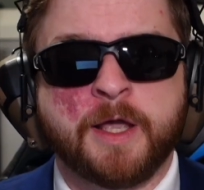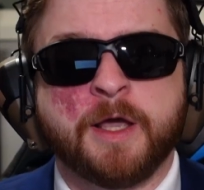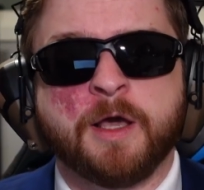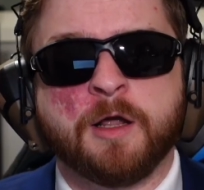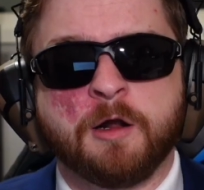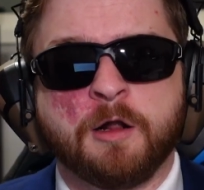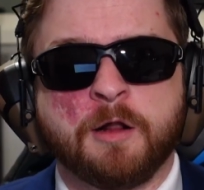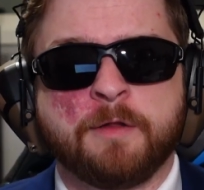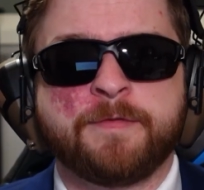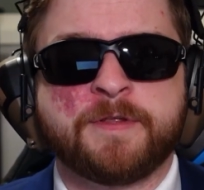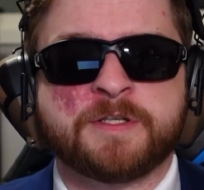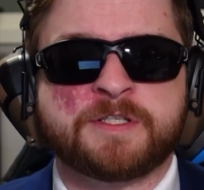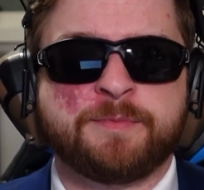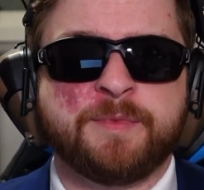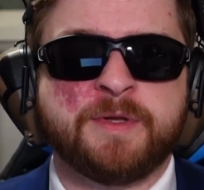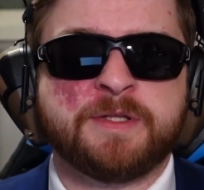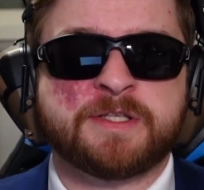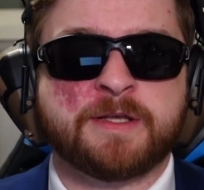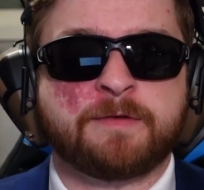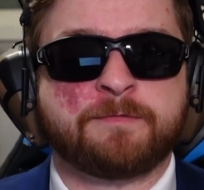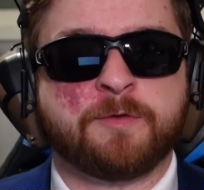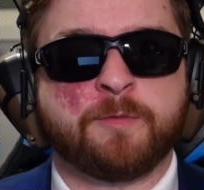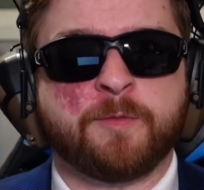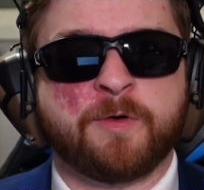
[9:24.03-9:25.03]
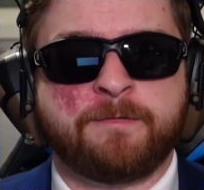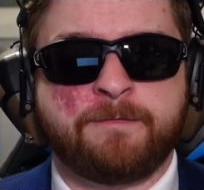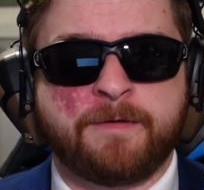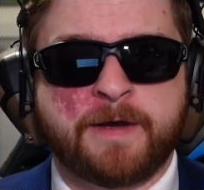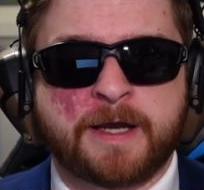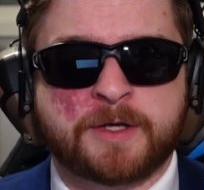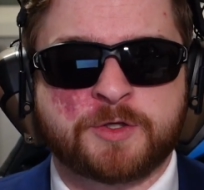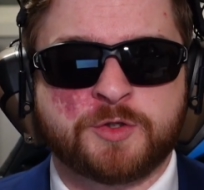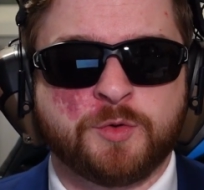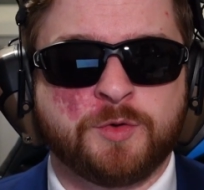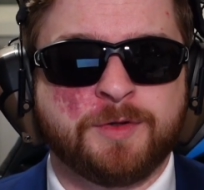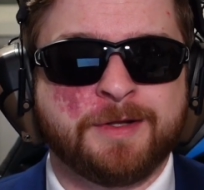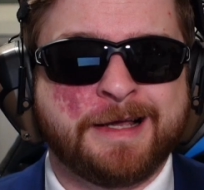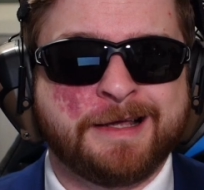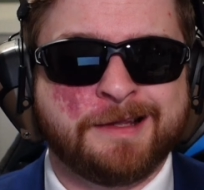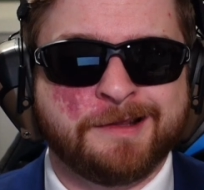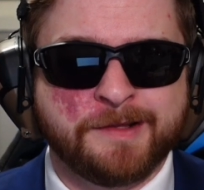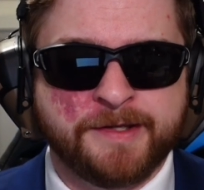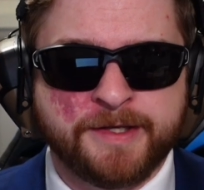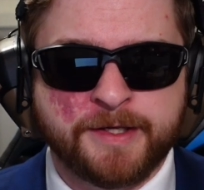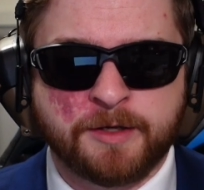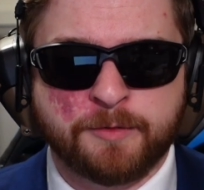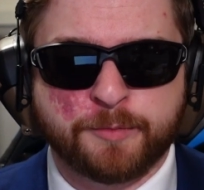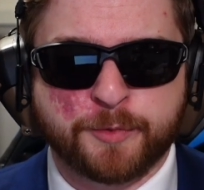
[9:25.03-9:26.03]
And all of this means that from a factual
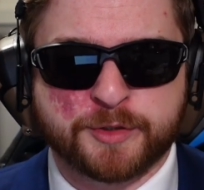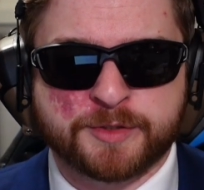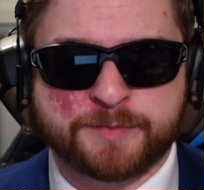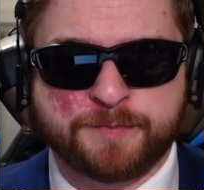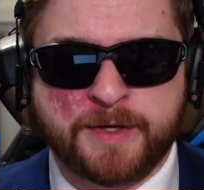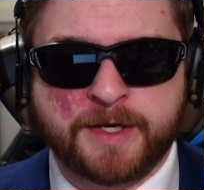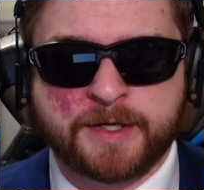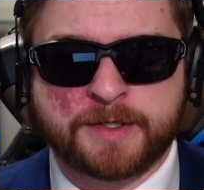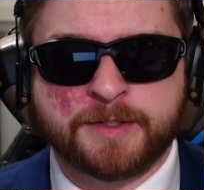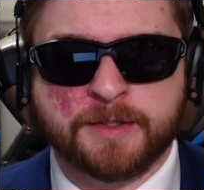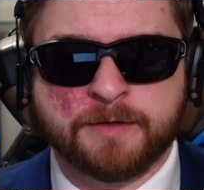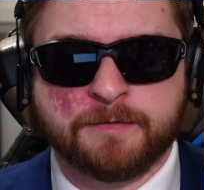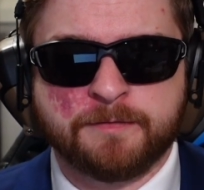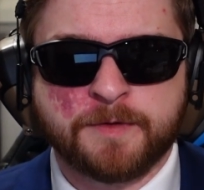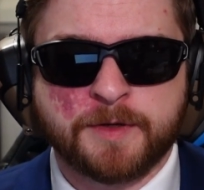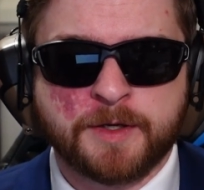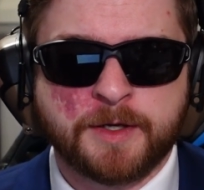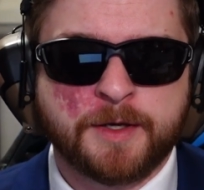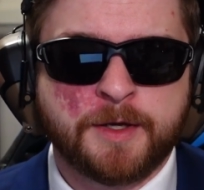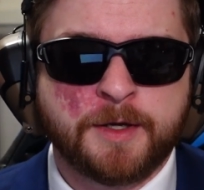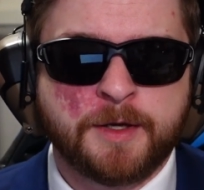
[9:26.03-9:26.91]
and legal perspective,